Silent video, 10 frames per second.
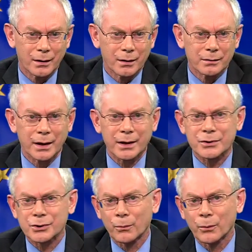There is
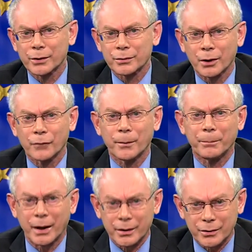somewhat of a
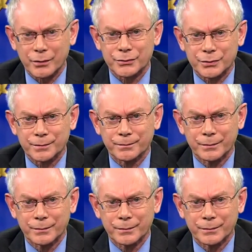paradox,